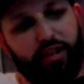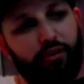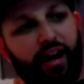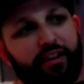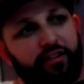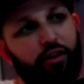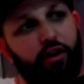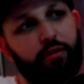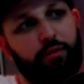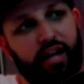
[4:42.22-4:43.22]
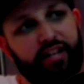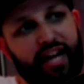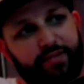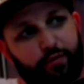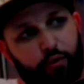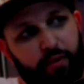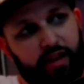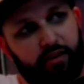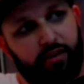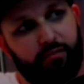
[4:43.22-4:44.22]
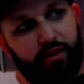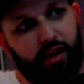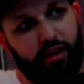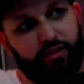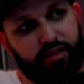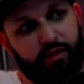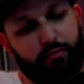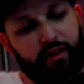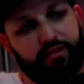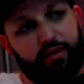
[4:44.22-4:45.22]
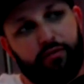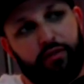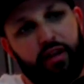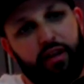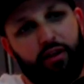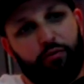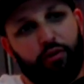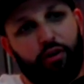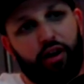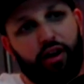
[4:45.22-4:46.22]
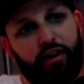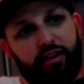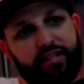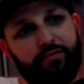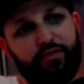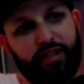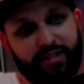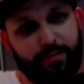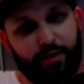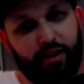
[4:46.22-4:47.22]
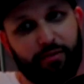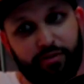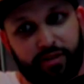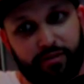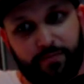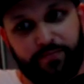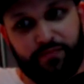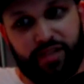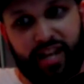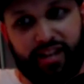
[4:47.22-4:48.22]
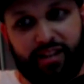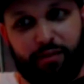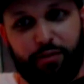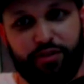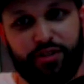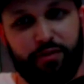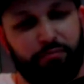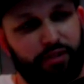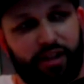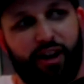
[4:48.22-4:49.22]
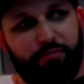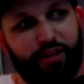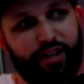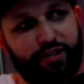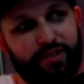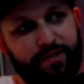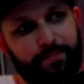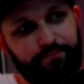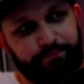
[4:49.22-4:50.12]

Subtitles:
we interacted on a podcast format, yourself and myself, we were on Knights of Dunsmuir, I believe, and we were just doing playoff predictions.